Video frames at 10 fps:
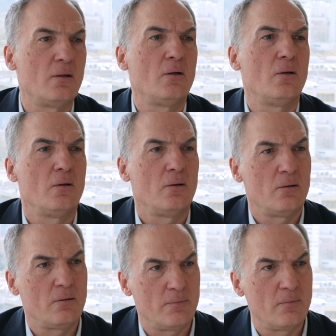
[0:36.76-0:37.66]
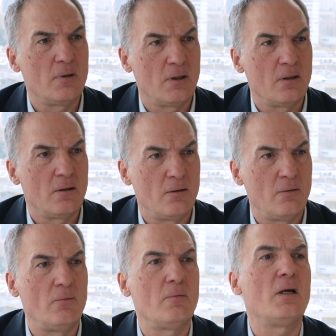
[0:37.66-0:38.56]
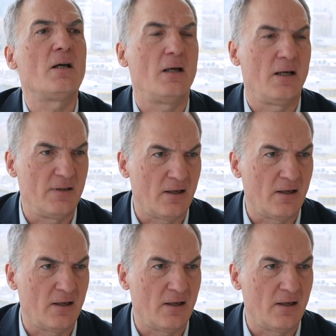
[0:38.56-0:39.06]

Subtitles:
there will be a tax consequences of that, or